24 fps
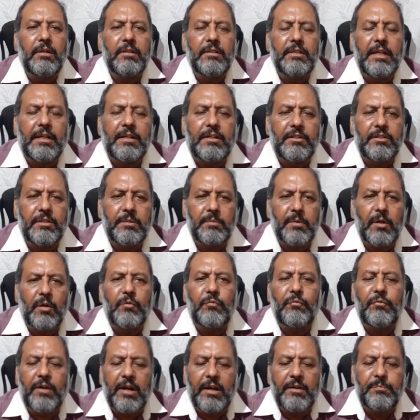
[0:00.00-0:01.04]
that is about
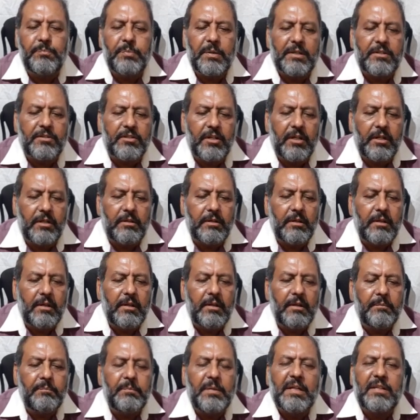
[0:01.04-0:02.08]
5%,
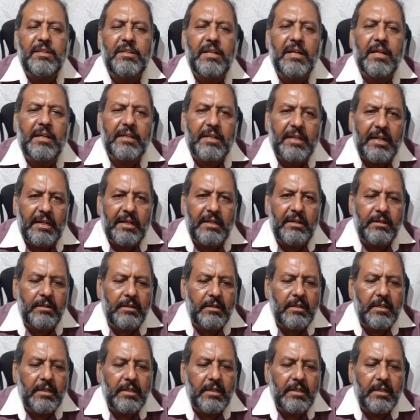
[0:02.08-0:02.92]
but they are killed